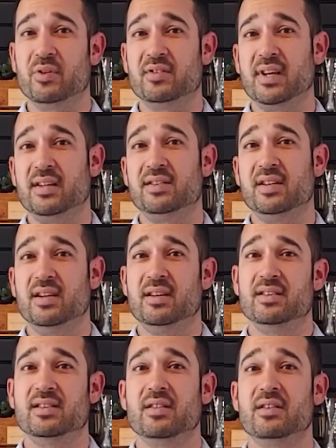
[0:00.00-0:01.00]
dense it
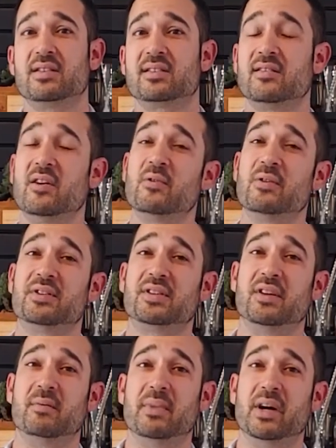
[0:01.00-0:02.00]
is, the slower it's
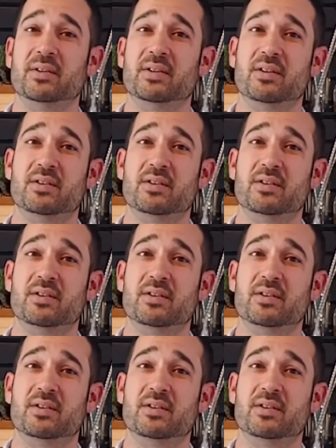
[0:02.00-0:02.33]
going to melt.